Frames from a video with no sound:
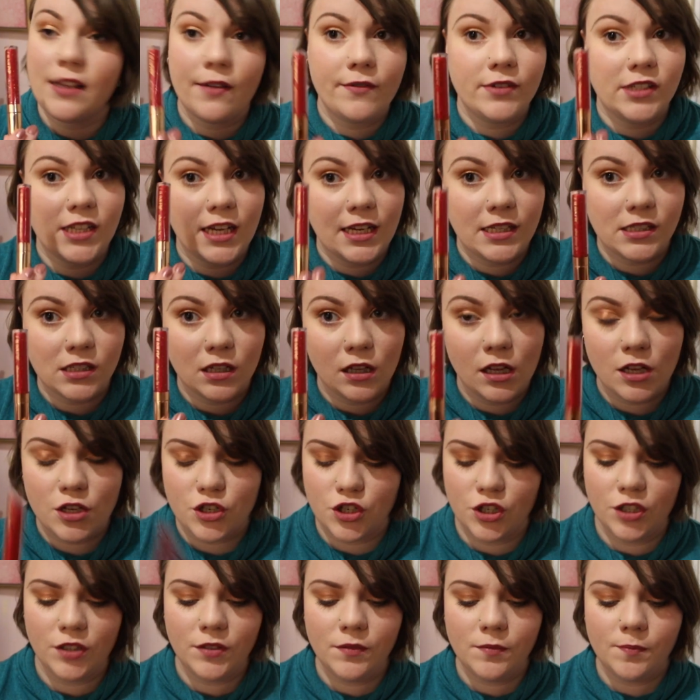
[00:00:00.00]
seventeen's
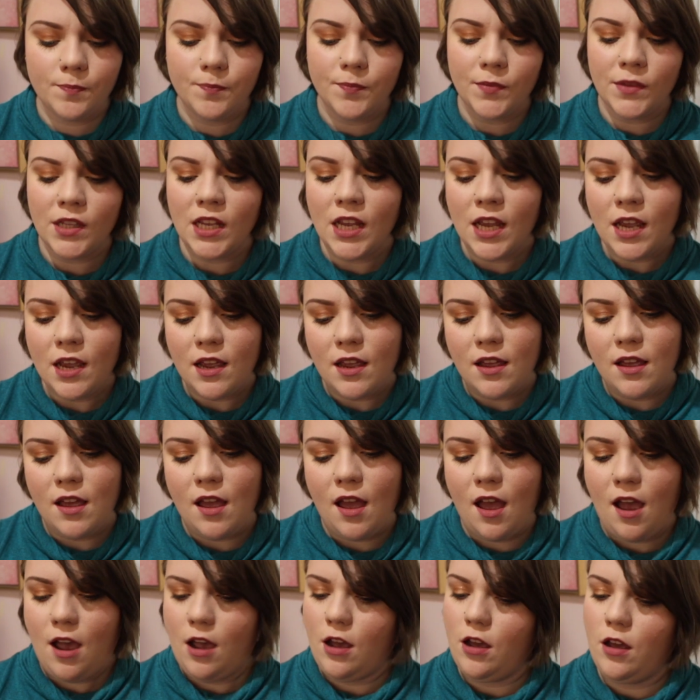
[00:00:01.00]
collection.
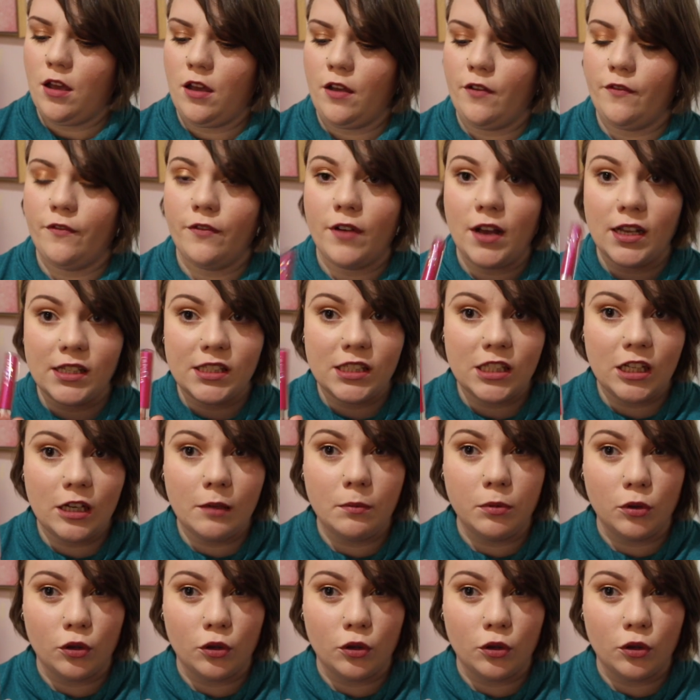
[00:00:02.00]
Uh, Varsity